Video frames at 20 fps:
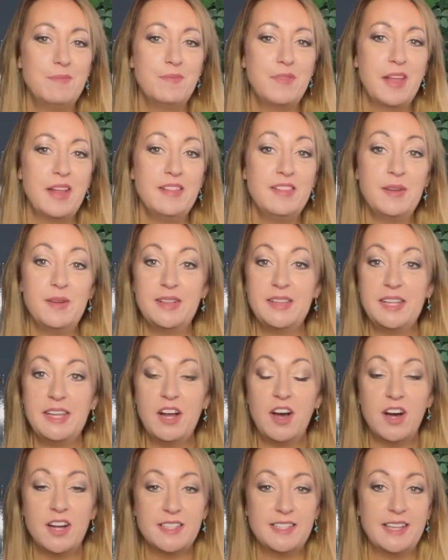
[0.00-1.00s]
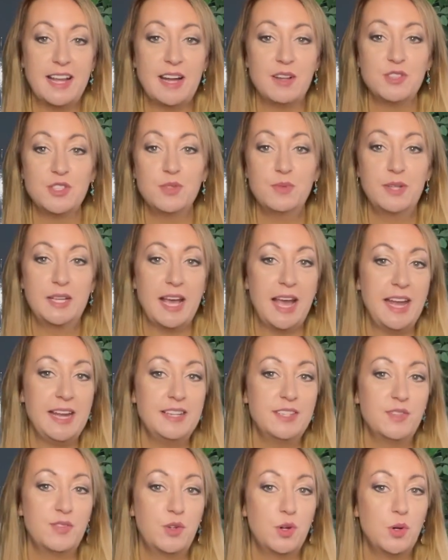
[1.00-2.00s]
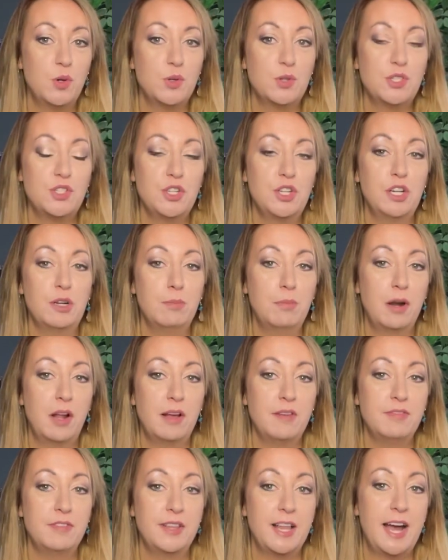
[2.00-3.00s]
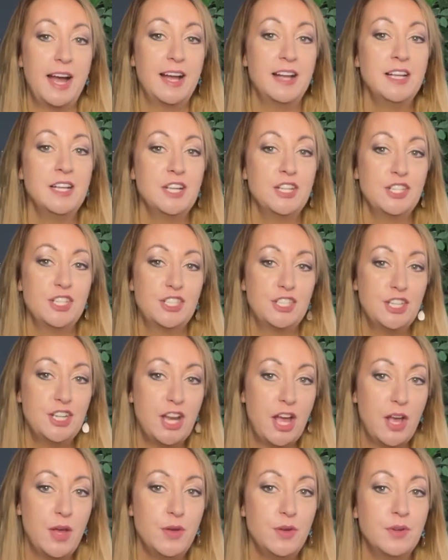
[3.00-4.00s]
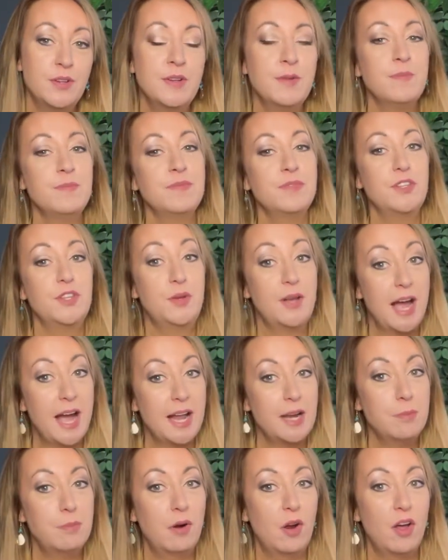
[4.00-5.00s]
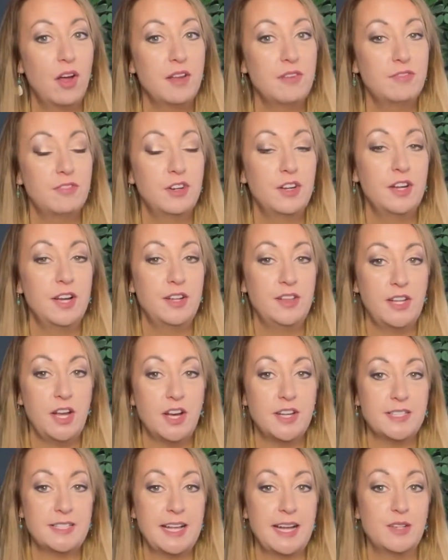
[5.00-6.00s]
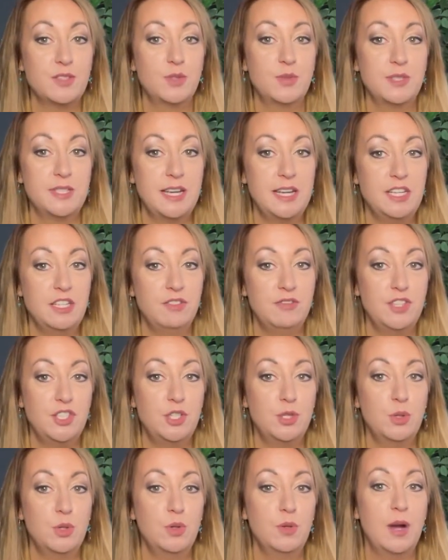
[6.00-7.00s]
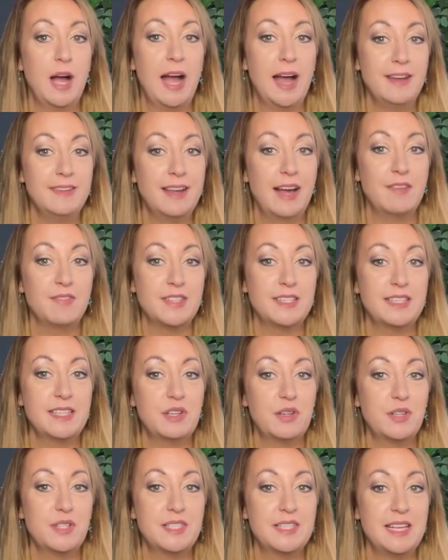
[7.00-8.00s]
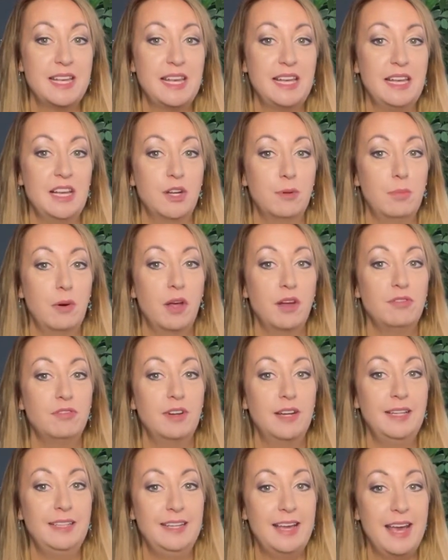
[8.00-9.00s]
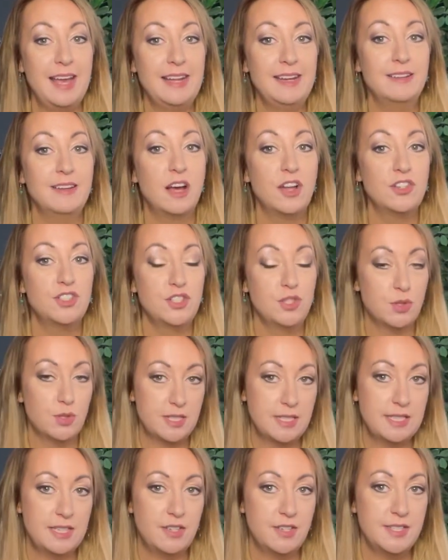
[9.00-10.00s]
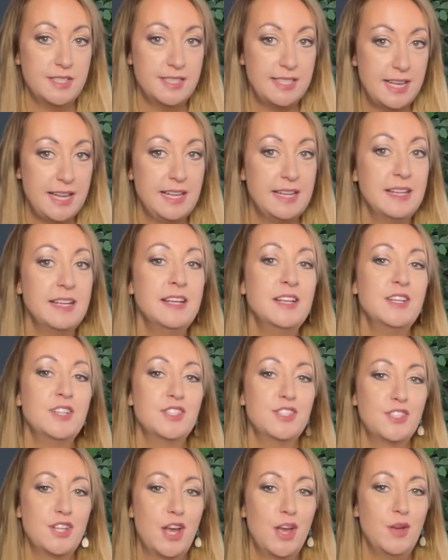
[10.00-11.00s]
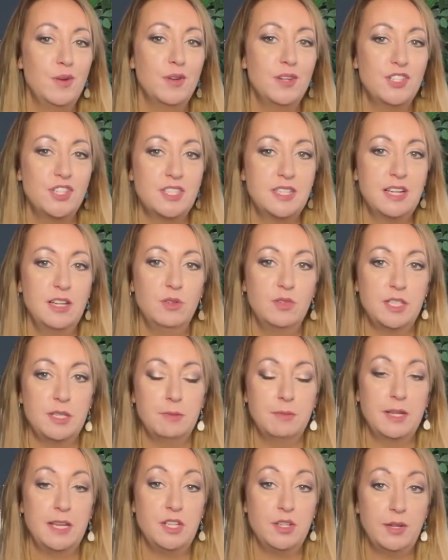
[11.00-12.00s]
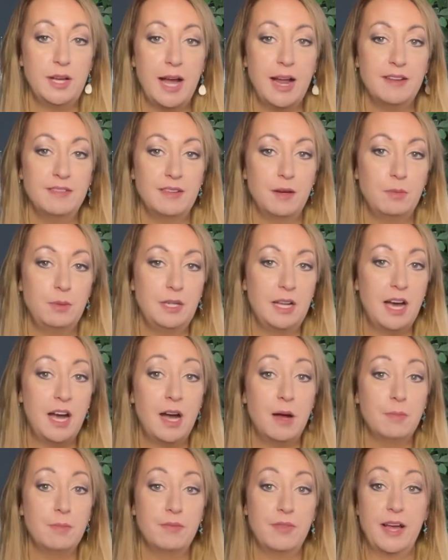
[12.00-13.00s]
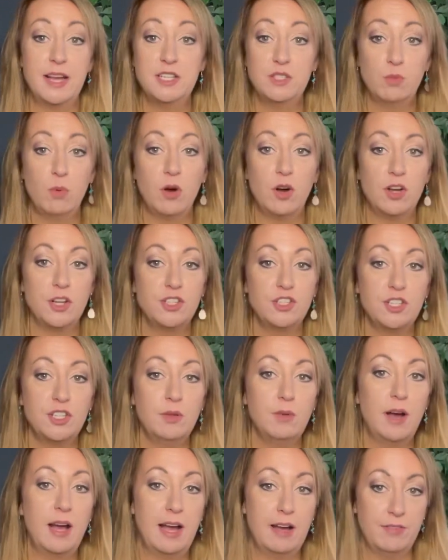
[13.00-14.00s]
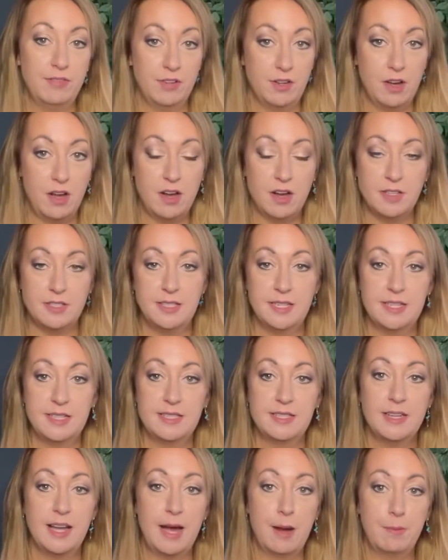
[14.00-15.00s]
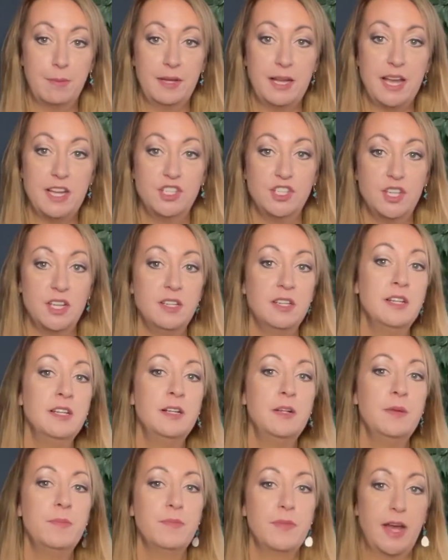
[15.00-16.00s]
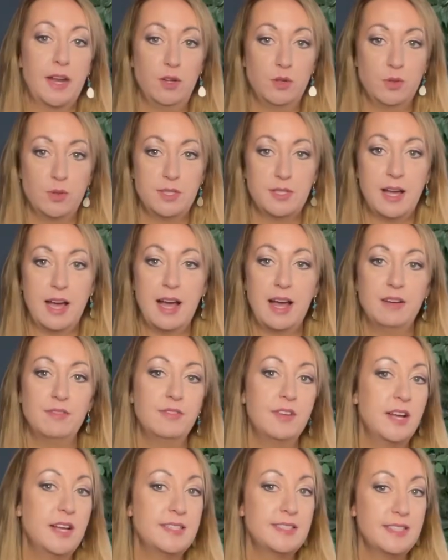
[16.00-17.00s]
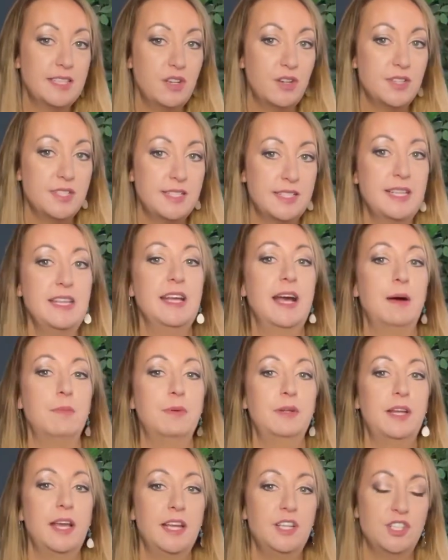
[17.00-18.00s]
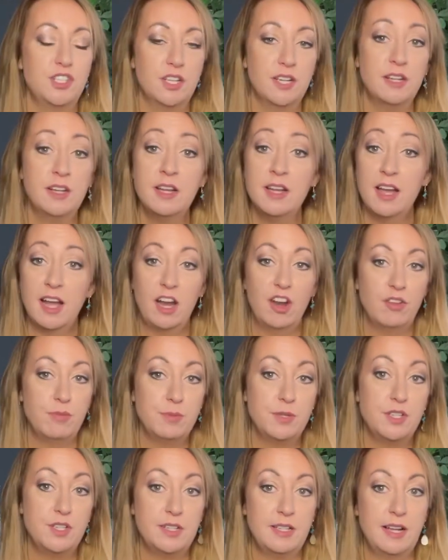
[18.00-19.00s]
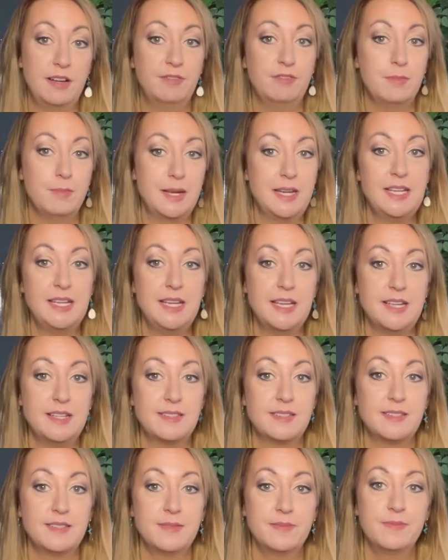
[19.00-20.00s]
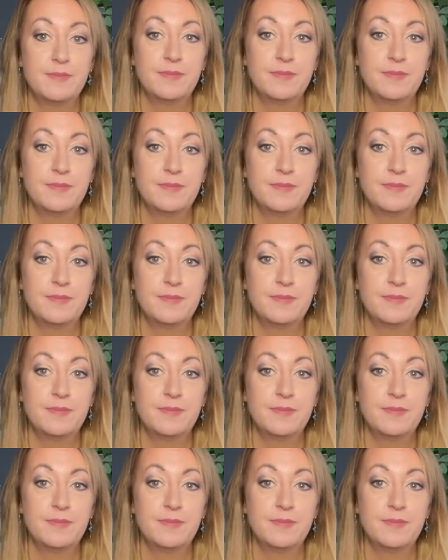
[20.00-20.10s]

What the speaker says: the Arts Council, again, of course, you can apply for that. Just to note, you can apply for the Arts Council as an individual and have a CIC and apply for it again under your CIC. So just a little tip there, you can double it up. That is what I do. I have an artist application and I also have a CIC application, and I've been doing that for many years.